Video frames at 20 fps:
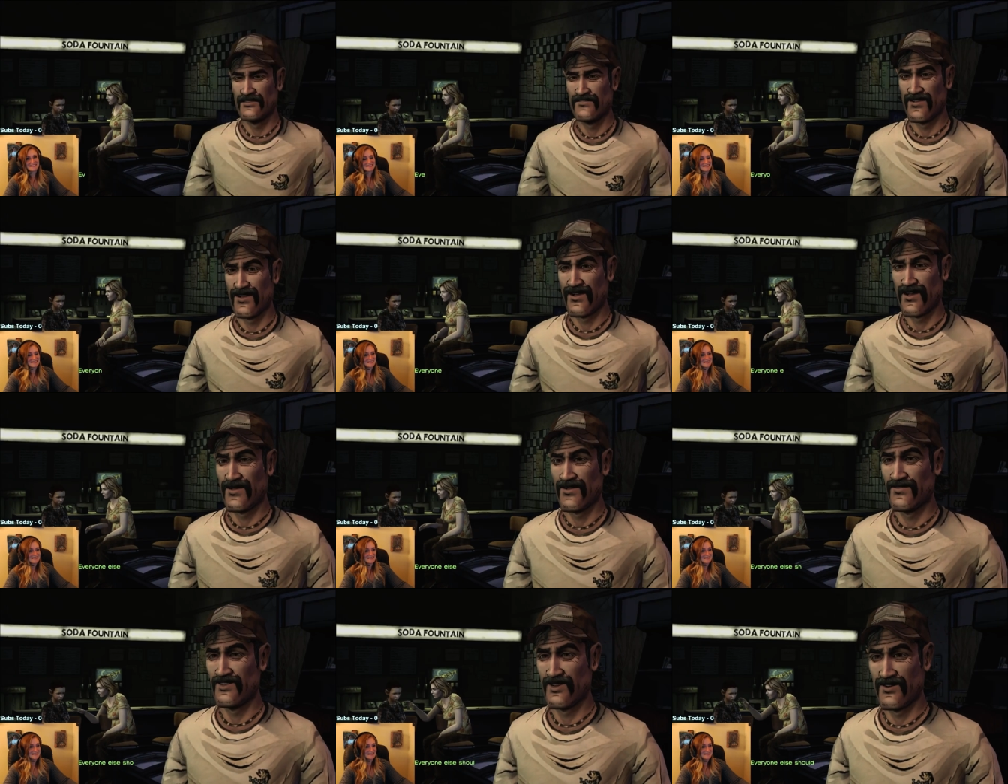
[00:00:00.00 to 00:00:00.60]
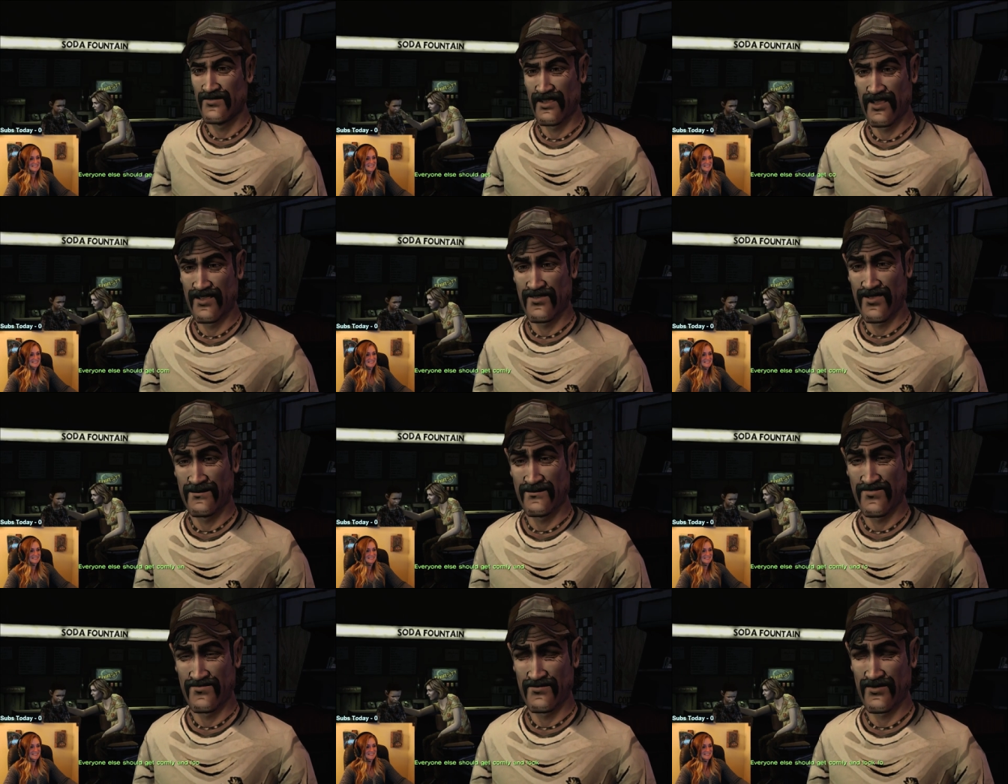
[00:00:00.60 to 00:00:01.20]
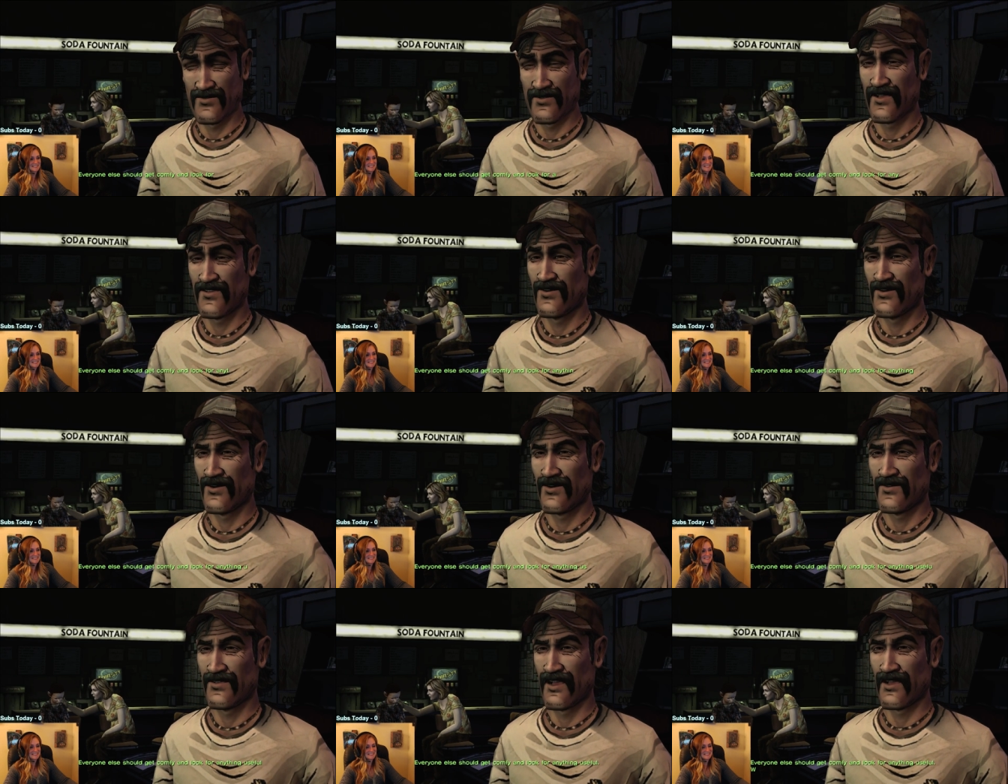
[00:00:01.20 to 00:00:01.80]
Everyone else should get comfy and look
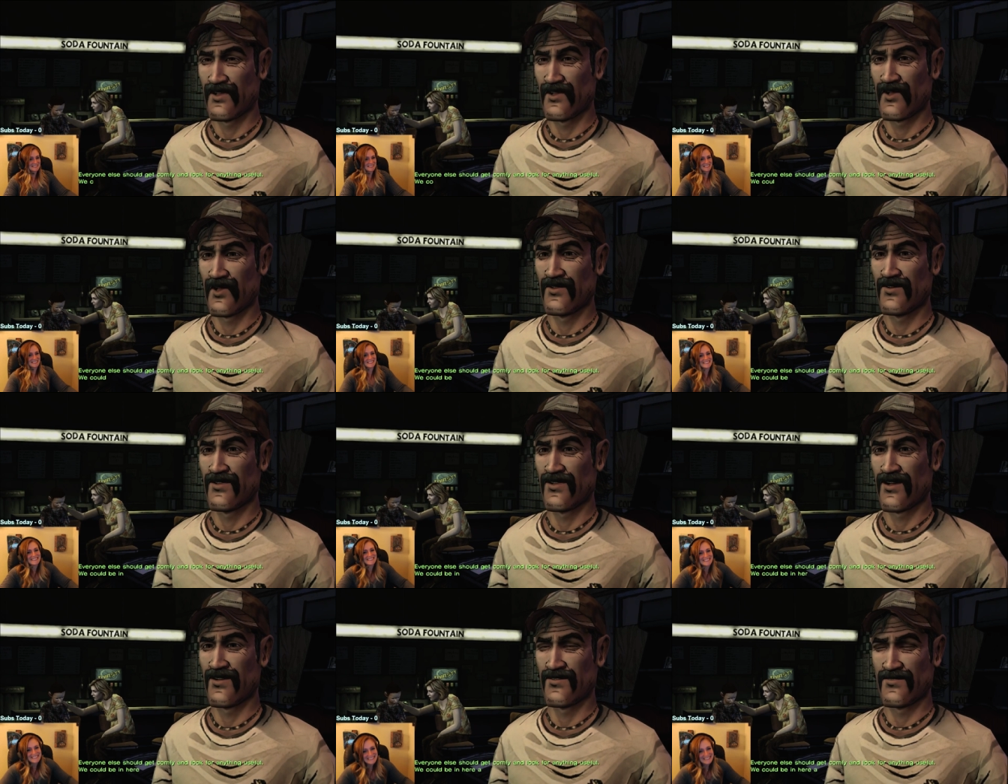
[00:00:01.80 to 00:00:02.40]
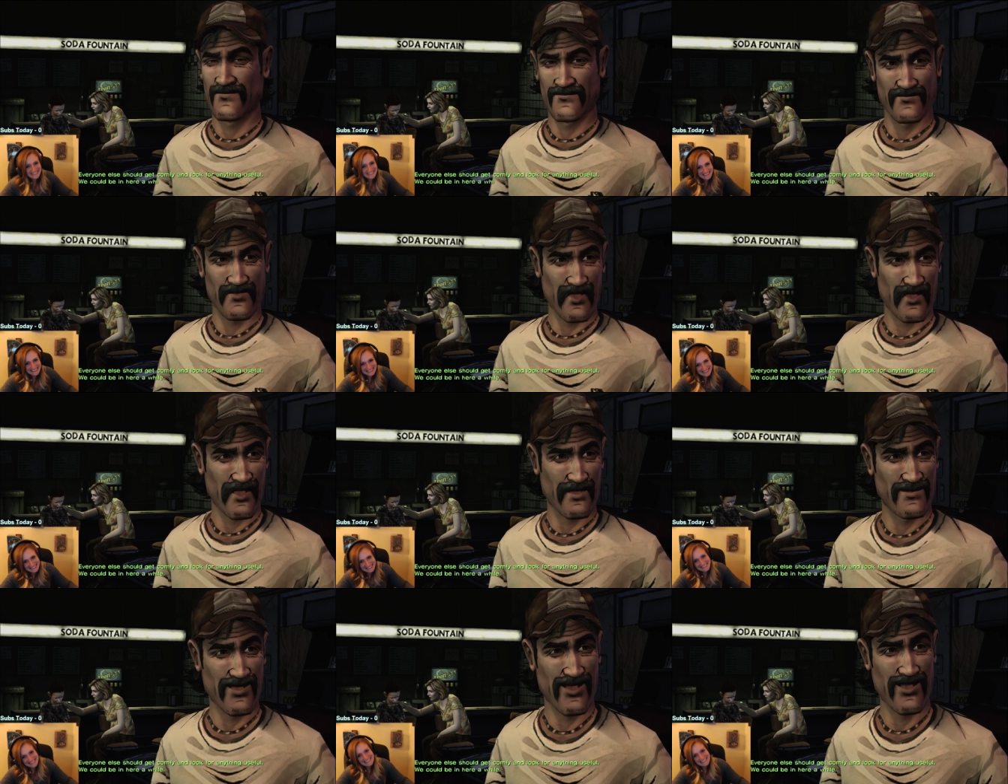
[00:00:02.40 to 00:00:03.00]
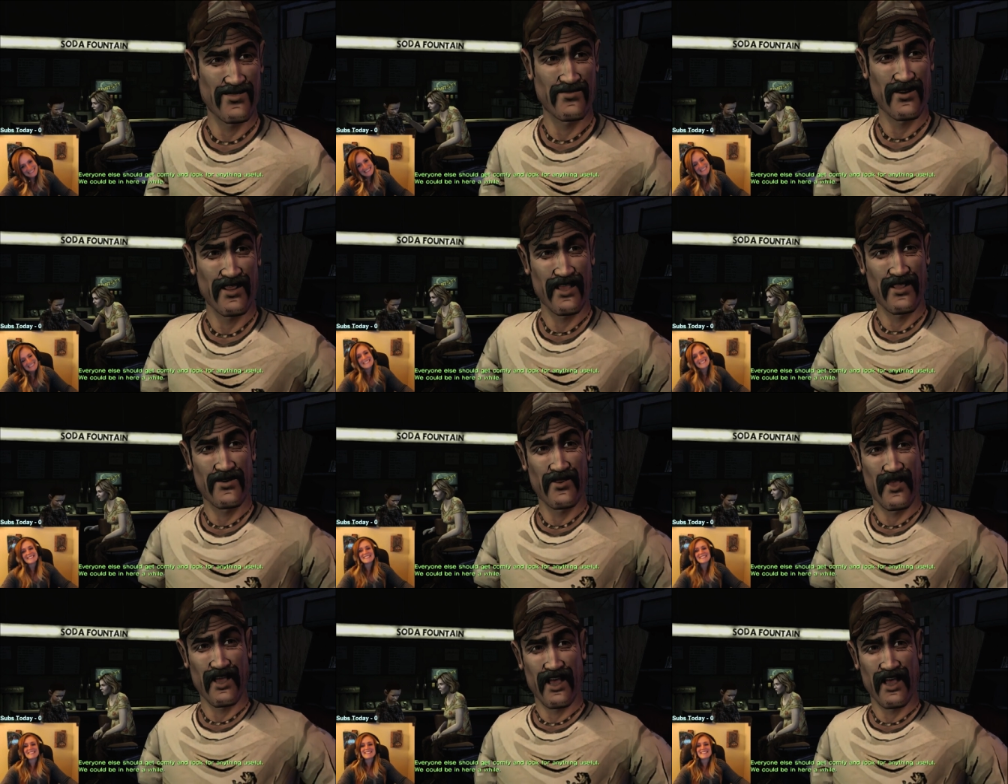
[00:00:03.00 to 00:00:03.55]
for anything useful. We could be in here